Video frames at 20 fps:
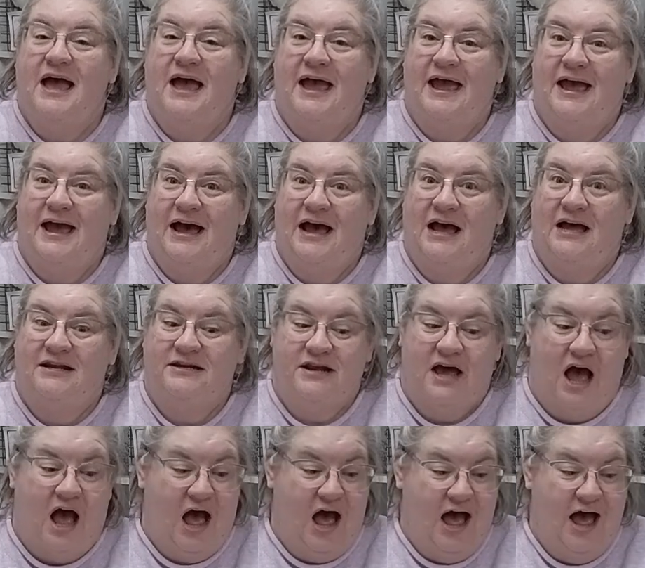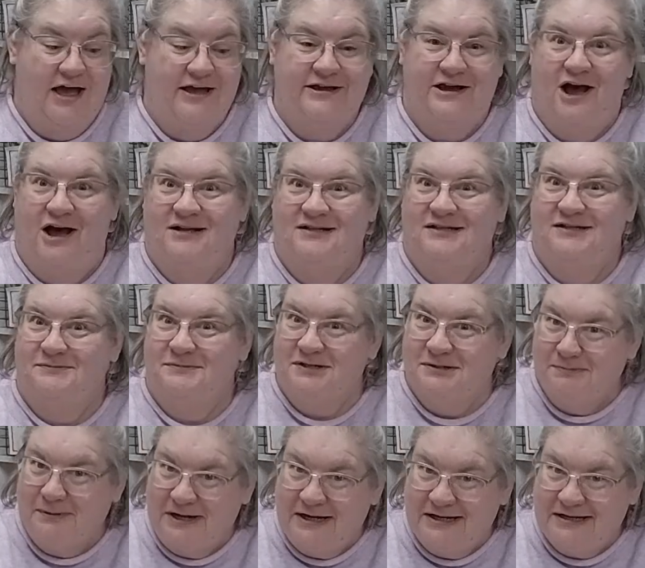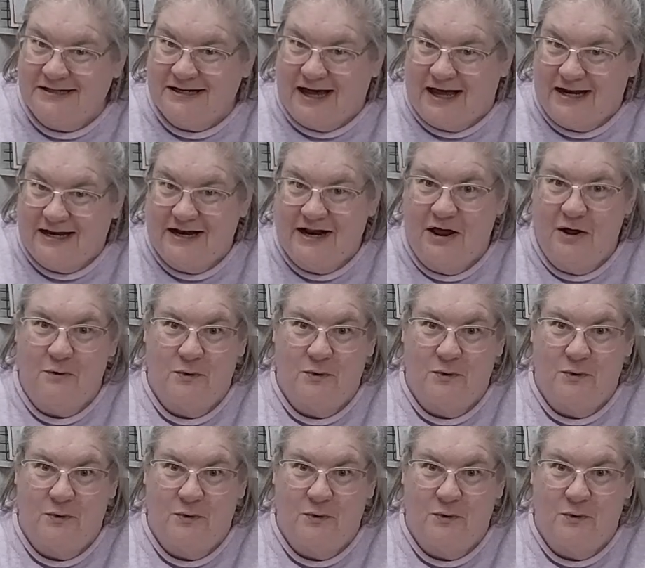and I got some spinning done,